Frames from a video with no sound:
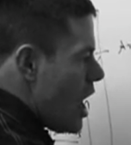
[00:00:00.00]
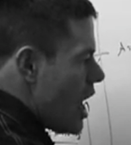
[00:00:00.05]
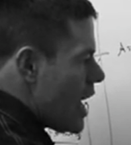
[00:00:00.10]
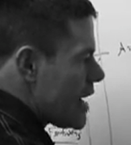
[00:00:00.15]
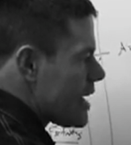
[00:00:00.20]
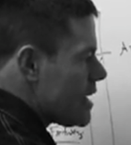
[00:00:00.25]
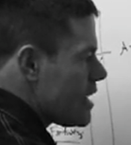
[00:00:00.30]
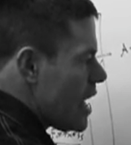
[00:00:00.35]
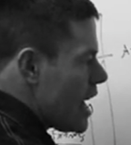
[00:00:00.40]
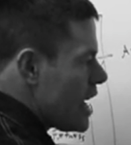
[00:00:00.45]

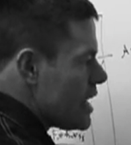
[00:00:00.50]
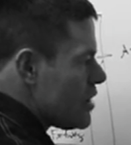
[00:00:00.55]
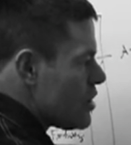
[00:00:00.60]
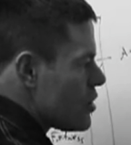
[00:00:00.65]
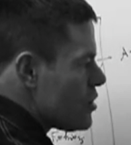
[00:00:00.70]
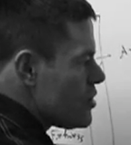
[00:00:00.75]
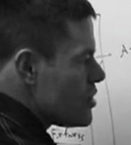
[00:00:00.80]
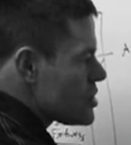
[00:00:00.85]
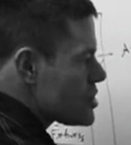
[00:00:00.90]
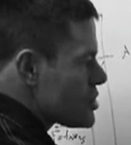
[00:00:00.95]
I
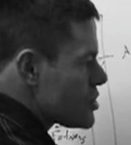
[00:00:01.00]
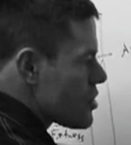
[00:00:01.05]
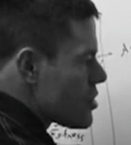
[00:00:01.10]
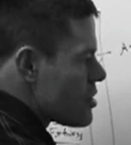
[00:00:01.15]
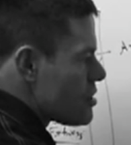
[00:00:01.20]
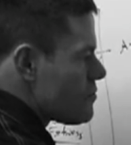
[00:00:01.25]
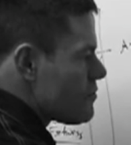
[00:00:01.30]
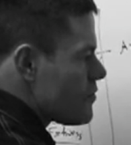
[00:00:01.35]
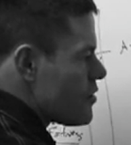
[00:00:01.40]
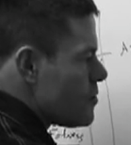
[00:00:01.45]
learned this
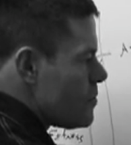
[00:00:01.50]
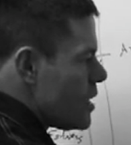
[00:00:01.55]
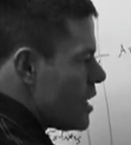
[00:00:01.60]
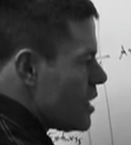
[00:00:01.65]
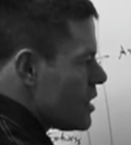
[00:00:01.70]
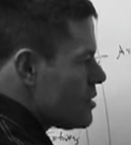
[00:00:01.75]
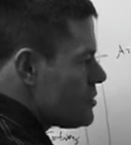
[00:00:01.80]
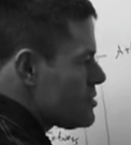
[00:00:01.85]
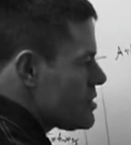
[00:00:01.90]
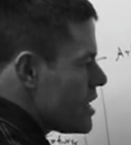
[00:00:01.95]
term from
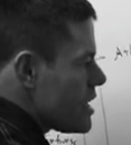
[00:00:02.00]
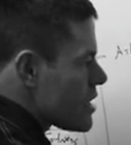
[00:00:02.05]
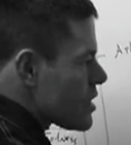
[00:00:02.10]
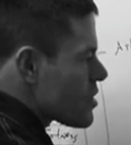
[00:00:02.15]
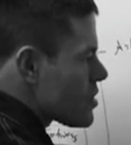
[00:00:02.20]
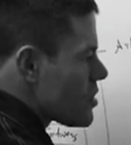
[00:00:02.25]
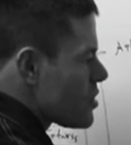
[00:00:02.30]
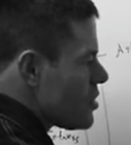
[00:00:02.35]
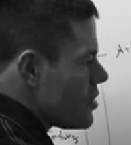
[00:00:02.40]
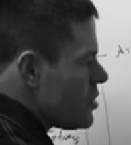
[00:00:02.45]
Lieutenant
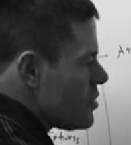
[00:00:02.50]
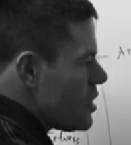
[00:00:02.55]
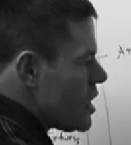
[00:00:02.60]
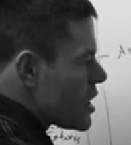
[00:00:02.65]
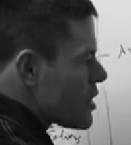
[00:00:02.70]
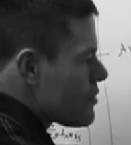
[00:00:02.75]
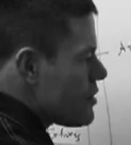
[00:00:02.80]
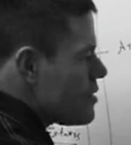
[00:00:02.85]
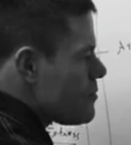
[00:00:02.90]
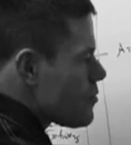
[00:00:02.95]

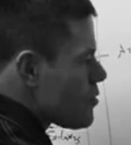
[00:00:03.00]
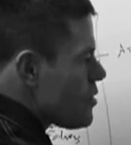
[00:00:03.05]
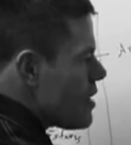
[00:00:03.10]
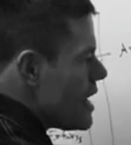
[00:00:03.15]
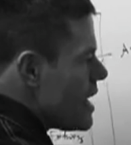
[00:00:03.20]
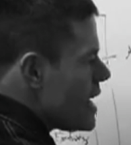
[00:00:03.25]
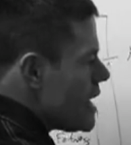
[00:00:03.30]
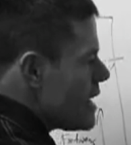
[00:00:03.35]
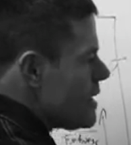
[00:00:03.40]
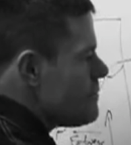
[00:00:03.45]
Colonel Green
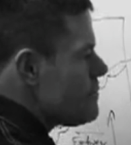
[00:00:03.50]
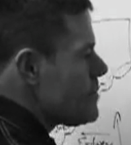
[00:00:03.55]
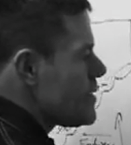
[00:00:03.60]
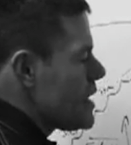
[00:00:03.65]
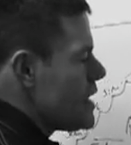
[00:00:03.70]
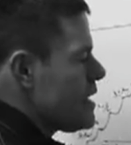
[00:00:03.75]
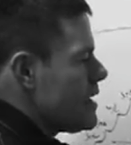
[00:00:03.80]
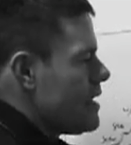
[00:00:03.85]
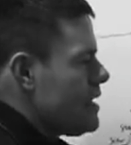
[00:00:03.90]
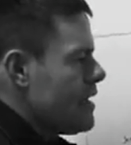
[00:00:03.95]
Beret,
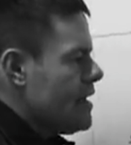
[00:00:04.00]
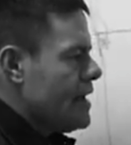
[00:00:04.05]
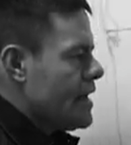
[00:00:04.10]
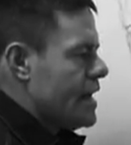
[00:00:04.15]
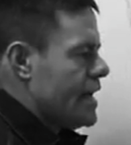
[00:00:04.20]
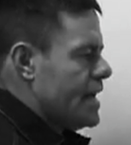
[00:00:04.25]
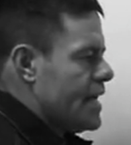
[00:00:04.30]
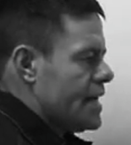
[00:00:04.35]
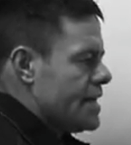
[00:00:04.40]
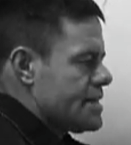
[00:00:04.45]

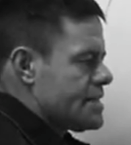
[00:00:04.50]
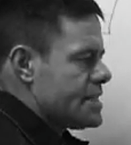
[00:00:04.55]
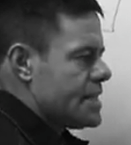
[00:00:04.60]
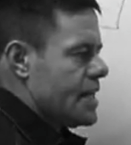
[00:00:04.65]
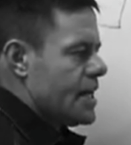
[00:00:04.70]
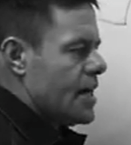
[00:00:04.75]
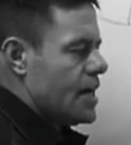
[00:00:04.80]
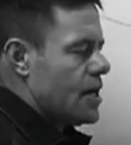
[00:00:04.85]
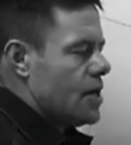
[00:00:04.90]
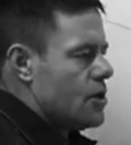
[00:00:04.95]
and
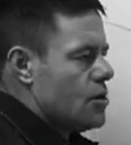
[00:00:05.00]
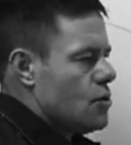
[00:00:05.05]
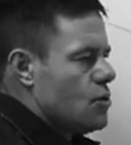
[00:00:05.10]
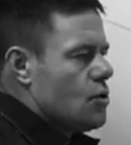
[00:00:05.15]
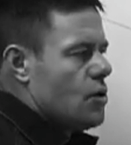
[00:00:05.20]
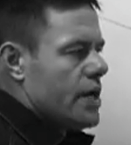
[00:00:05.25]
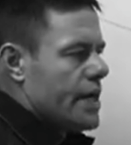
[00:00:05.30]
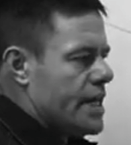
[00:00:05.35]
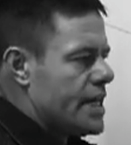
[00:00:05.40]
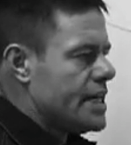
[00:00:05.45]

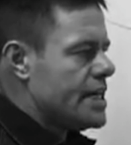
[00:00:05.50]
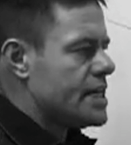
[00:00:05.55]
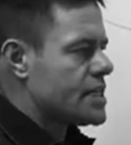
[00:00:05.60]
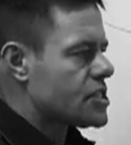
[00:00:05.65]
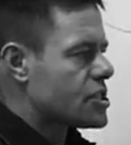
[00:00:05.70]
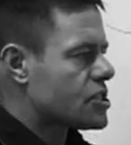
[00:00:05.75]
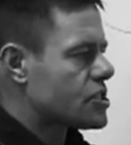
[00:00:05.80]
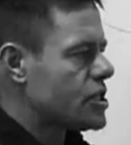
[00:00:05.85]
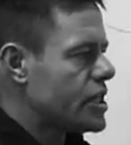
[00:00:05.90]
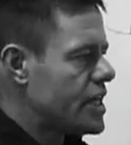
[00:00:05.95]
he
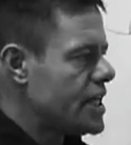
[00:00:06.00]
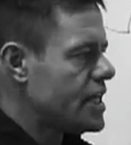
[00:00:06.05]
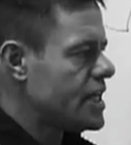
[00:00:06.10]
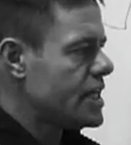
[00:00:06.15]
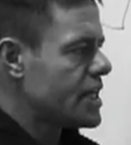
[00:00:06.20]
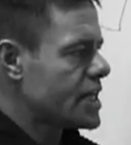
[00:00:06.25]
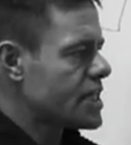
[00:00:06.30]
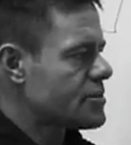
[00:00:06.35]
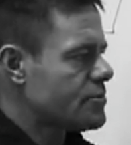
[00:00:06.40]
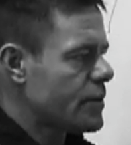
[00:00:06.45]

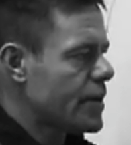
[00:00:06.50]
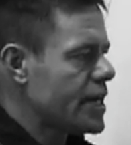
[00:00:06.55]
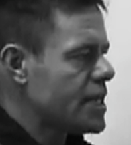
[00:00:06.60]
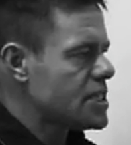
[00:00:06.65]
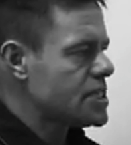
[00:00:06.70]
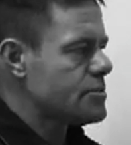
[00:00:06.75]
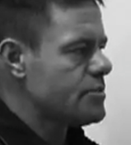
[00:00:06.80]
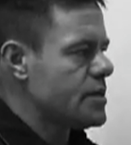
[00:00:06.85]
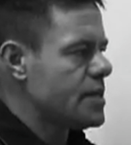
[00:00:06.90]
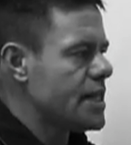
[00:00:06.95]
explained
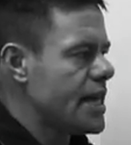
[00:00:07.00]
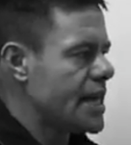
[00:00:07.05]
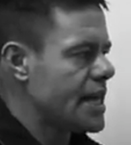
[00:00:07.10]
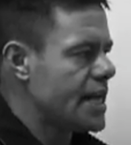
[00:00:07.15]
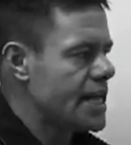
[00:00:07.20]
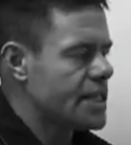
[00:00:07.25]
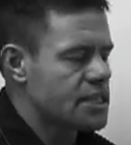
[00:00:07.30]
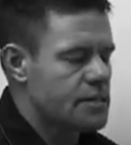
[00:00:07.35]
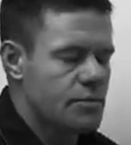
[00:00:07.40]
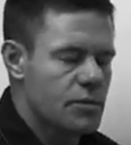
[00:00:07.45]
to me that
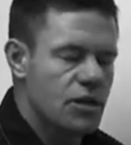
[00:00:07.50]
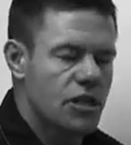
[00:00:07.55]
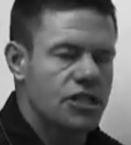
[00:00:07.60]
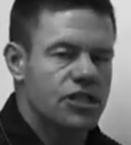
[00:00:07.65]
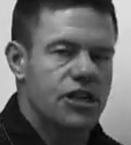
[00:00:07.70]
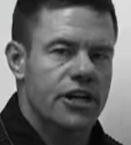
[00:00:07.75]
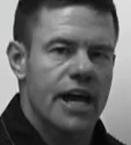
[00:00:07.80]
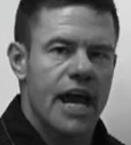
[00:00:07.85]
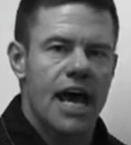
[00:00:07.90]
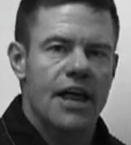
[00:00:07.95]
as a
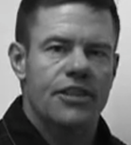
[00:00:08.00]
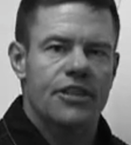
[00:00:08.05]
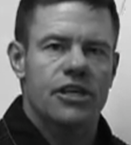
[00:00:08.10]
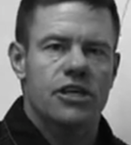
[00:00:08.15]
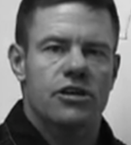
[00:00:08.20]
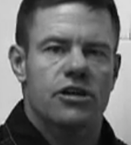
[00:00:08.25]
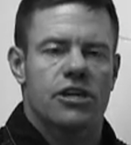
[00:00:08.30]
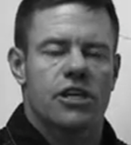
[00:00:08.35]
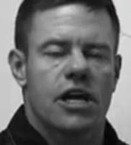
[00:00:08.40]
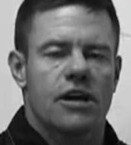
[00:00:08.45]
military
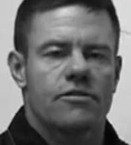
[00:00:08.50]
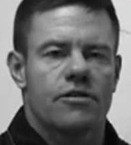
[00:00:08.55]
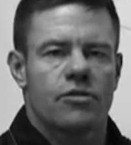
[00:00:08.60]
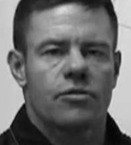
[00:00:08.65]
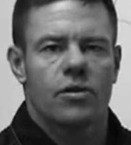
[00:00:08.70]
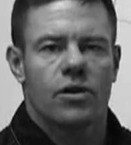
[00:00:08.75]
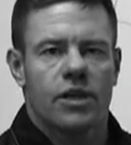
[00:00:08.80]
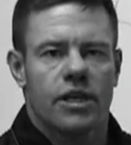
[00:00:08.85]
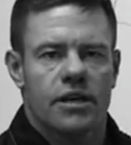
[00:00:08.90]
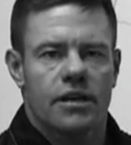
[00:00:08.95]
athlete, you can never
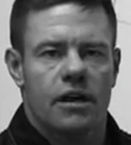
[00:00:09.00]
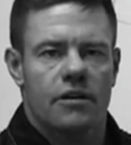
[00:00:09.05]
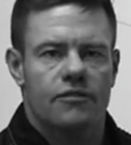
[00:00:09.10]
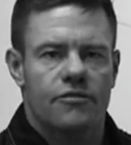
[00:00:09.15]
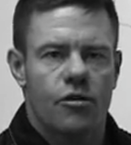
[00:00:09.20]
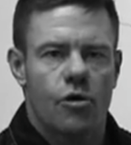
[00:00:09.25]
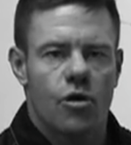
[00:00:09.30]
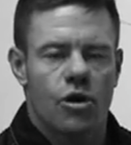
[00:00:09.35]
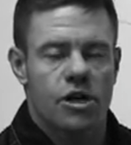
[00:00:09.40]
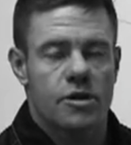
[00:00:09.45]
really
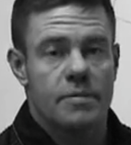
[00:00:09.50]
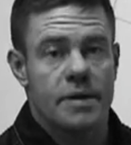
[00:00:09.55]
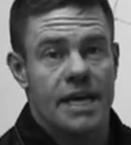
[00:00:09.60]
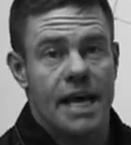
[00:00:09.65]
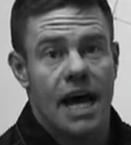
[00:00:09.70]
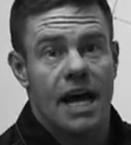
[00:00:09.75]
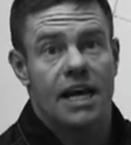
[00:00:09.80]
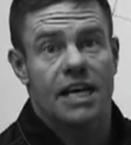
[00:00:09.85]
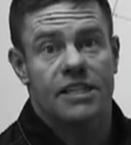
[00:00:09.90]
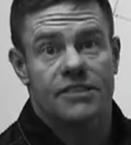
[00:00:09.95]
afford to be
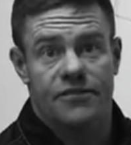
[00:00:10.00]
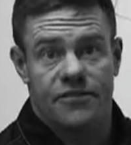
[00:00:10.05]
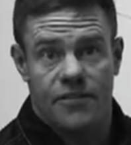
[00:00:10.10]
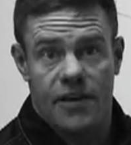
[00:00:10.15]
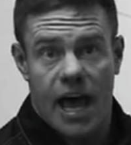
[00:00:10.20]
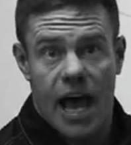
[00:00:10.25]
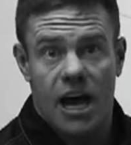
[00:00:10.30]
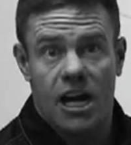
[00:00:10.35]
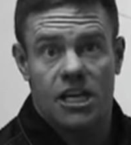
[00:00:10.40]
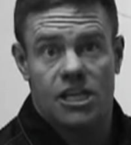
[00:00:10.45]
out
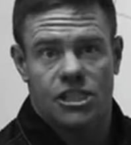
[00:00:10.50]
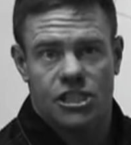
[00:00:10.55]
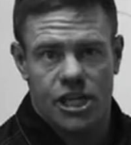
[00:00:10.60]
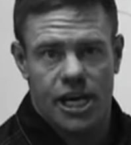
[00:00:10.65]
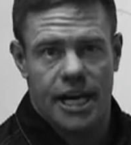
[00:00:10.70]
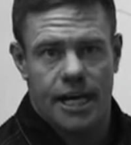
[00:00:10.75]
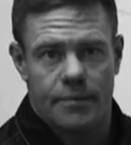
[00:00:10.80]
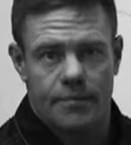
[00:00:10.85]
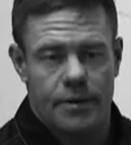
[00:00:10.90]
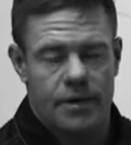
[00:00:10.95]
of
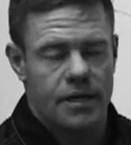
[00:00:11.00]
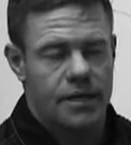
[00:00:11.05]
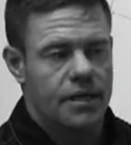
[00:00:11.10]
shape.